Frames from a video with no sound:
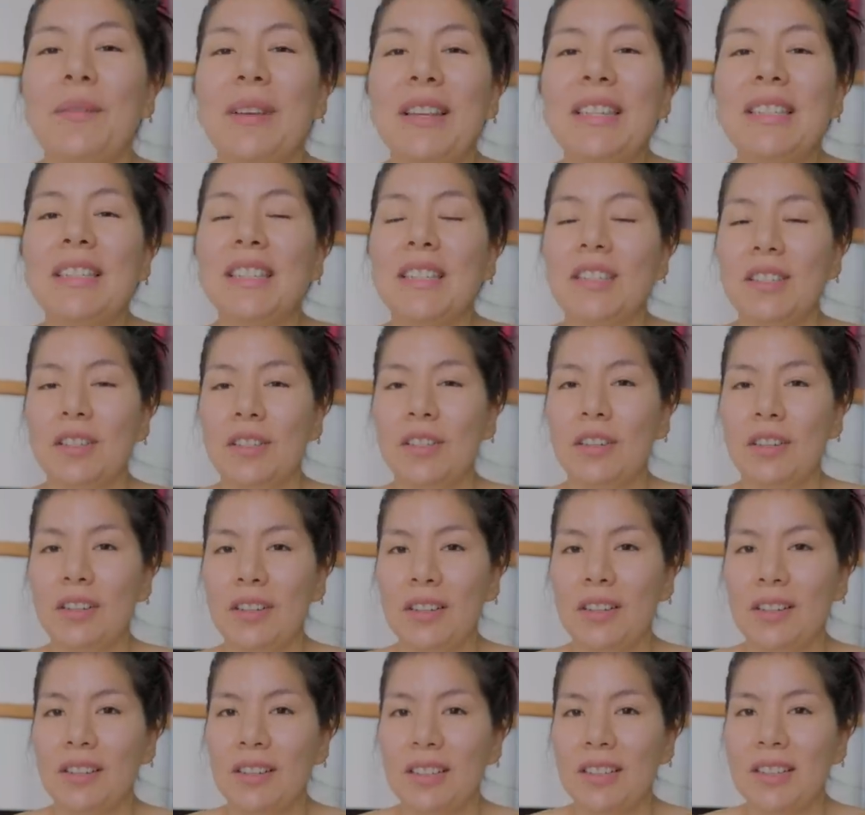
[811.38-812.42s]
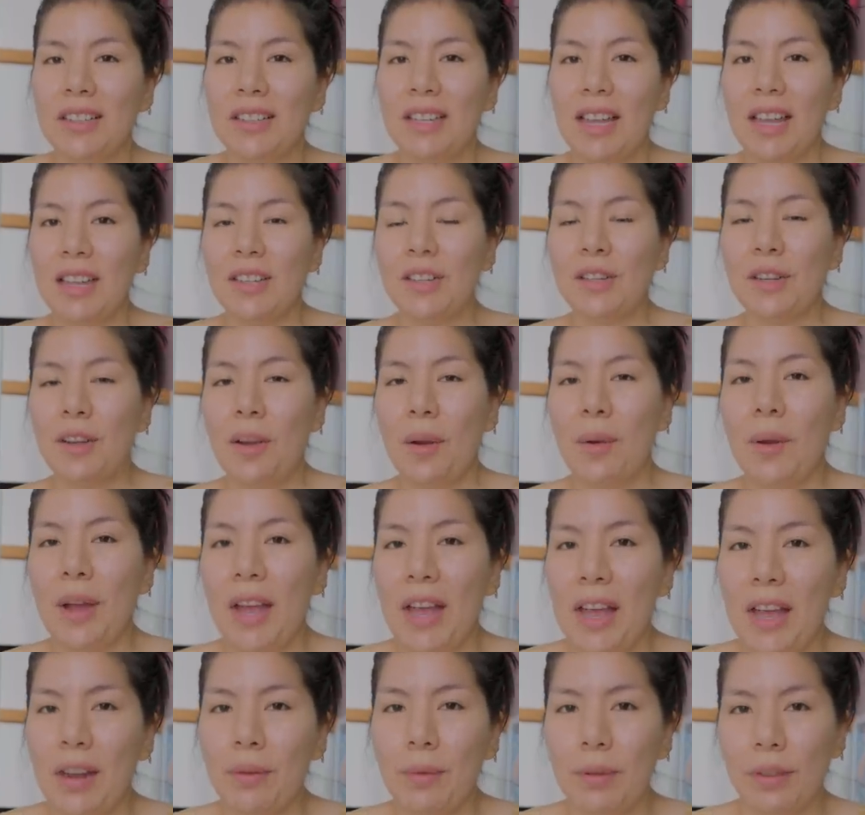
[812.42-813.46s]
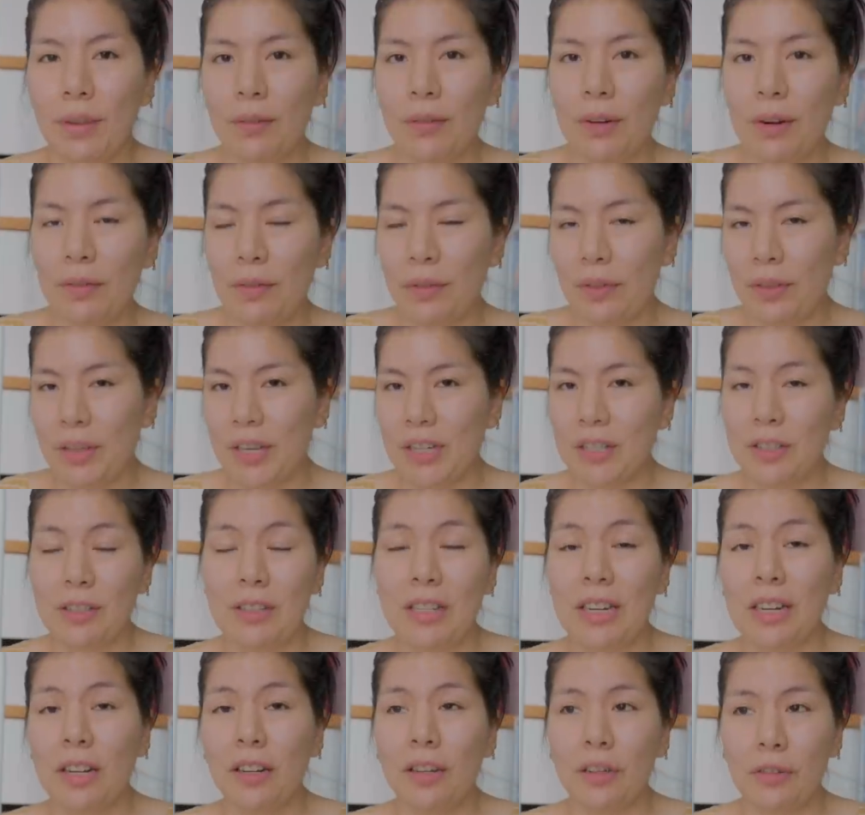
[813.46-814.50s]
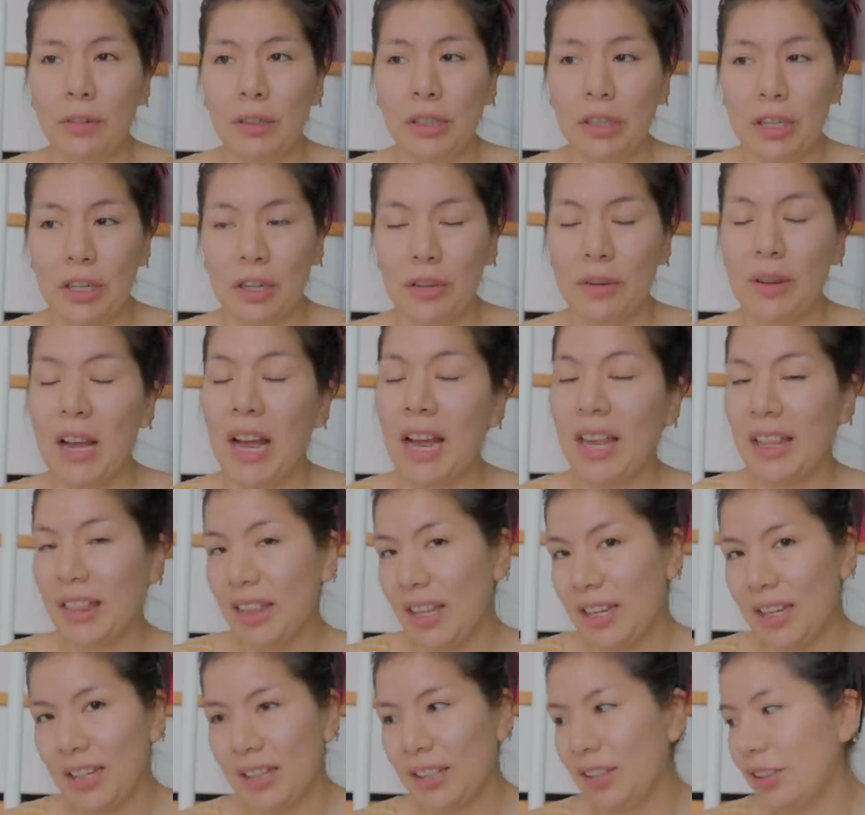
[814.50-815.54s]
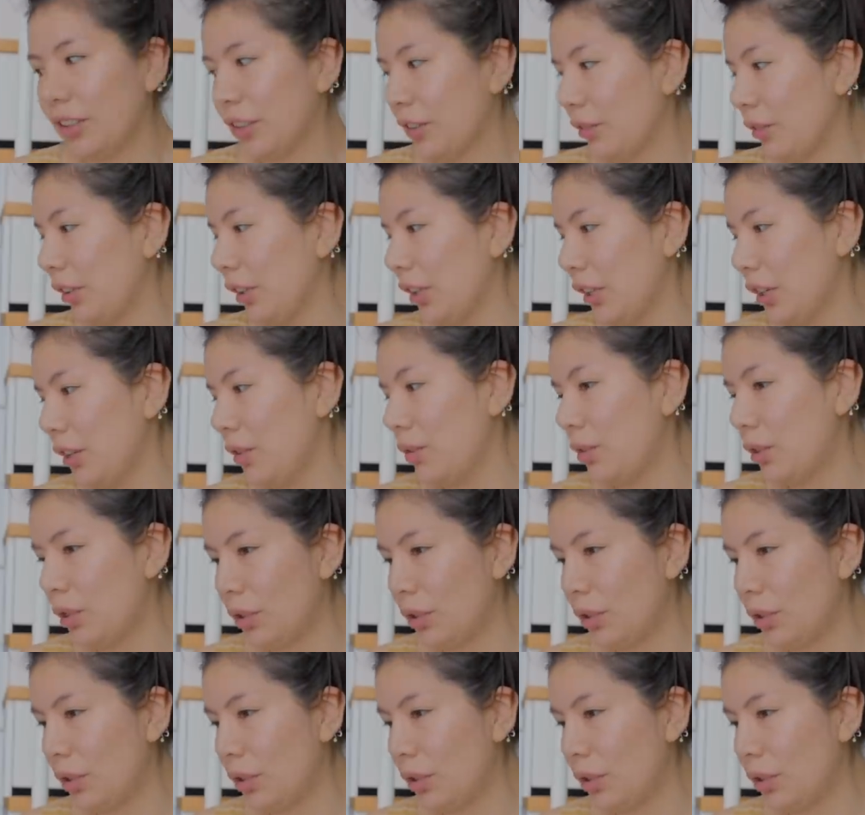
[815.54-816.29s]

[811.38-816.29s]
my sister said to go ahead with the ruffle thing. She said it looked really cute. I think it looked really cute